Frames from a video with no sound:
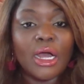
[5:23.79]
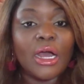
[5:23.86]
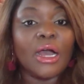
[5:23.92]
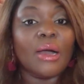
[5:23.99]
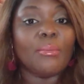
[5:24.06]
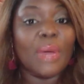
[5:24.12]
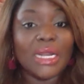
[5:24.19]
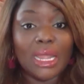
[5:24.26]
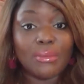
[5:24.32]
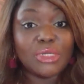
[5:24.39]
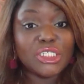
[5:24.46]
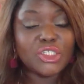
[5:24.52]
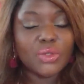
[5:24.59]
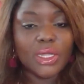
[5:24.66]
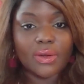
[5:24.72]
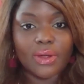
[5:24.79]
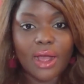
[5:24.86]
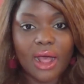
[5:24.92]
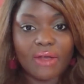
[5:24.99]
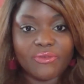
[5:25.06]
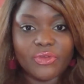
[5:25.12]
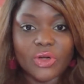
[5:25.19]
My name is Juliet
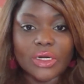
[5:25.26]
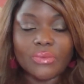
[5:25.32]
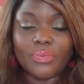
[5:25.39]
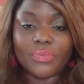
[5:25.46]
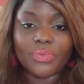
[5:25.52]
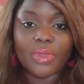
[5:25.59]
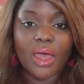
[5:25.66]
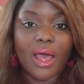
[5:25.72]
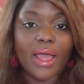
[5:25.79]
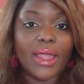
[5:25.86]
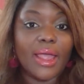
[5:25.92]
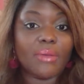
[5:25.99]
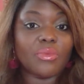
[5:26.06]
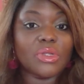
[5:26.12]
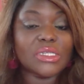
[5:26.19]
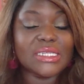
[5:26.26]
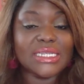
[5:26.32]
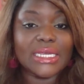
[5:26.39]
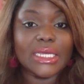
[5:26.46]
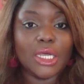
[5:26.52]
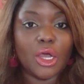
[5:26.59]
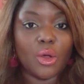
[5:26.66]
Okafor. I am the
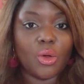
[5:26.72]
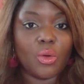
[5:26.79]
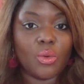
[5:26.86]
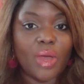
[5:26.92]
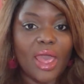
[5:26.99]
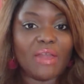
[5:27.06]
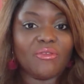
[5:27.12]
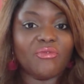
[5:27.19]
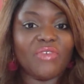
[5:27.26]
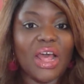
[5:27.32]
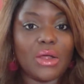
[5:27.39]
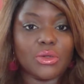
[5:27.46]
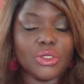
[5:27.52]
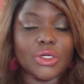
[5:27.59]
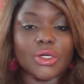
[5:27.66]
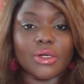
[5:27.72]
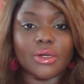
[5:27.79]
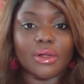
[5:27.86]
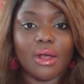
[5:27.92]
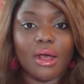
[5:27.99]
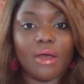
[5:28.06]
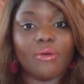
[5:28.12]
CEO and founder
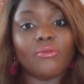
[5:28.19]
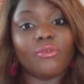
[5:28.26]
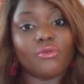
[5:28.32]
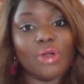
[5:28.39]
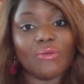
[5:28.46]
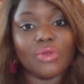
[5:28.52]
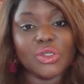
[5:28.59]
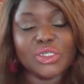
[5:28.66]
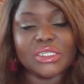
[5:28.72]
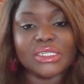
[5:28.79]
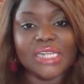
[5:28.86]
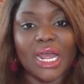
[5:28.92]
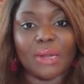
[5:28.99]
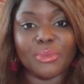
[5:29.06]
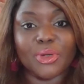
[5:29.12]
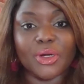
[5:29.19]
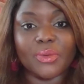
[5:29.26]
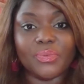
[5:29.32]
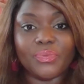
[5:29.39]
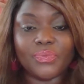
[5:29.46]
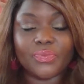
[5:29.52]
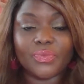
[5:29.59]
of Revolution Cyber.
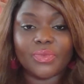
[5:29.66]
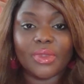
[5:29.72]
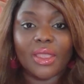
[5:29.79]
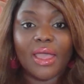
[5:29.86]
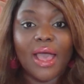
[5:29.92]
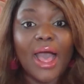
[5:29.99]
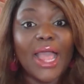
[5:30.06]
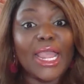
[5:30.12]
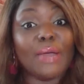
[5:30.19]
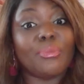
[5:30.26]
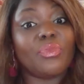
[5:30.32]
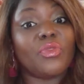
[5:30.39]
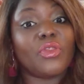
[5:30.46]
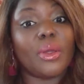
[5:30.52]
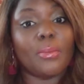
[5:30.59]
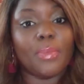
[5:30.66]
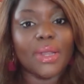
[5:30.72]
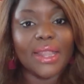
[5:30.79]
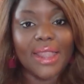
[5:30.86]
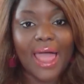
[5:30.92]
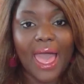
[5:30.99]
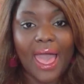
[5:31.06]
I am the
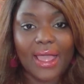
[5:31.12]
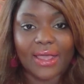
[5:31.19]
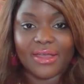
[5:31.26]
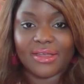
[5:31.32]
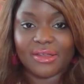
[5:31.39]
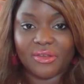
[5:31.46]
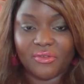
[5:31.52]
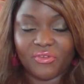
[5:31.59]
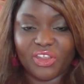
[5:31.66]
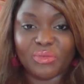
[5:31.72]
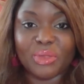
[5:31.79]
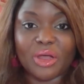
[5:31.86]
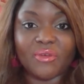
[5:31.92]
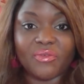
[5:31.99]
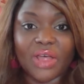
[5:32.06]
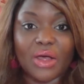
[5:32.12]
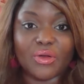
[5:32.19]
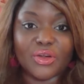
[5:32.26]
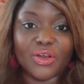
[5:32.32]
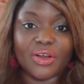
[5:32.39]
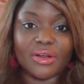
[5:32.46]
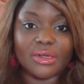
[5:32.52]
black female
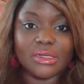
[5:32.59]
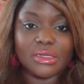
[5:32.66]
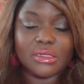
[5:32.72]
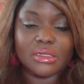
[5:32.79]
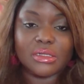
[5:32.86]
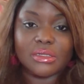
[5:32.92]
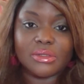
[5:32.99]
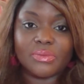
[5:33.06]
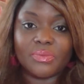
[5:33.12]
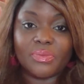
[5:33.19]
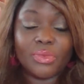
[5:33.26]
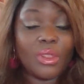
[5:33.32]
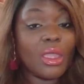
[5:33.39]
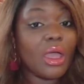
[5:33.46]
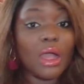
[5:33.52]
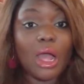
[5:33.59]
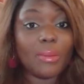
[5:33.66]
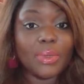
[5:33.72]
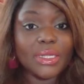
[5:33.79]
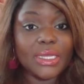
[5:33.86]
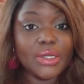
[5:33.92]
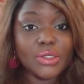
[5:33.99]
founder. A
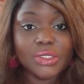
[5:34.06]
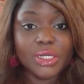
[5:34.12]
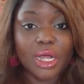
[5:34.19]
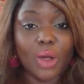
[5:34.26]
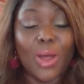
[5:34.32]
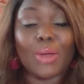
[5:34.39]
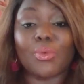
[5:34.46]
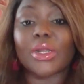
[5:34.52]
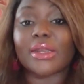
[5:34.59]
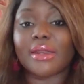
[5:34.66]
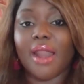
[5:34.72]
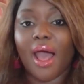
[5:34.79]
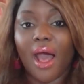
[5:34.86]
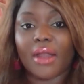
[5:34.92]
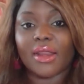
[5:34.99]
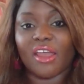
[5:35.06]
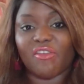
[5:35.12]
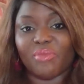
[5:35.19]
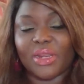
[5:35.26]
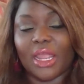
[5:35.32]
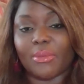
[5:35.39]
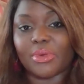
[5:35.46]
couple years ago, I would not have
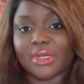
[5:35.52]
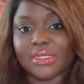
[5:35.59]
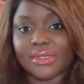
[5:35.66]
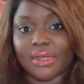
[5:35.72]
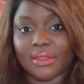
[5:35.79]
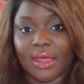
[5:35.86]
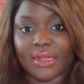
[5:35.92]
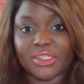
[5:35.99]
been able to say that